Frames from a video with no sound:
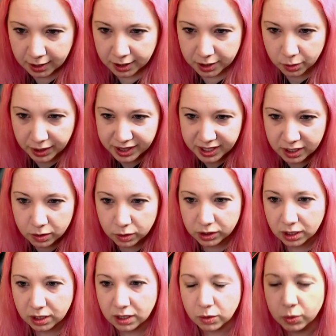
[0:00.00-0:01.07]
Do I think
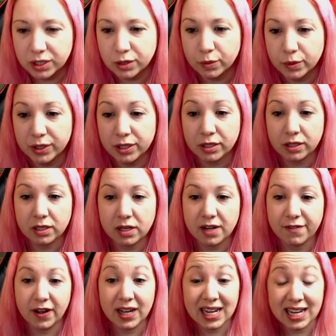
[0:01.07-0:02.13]
Wohler will return?
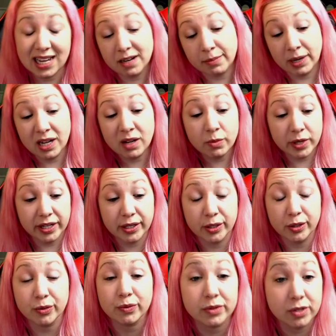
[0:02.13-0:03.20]
If I had it my way,
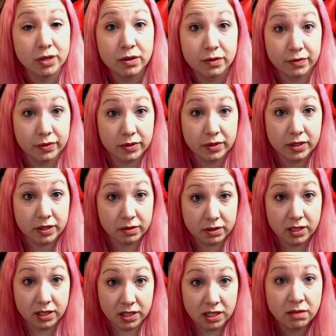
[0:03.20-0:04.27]
he'll return for
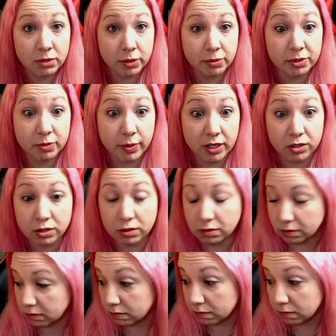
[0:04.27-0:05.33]
the team-up special.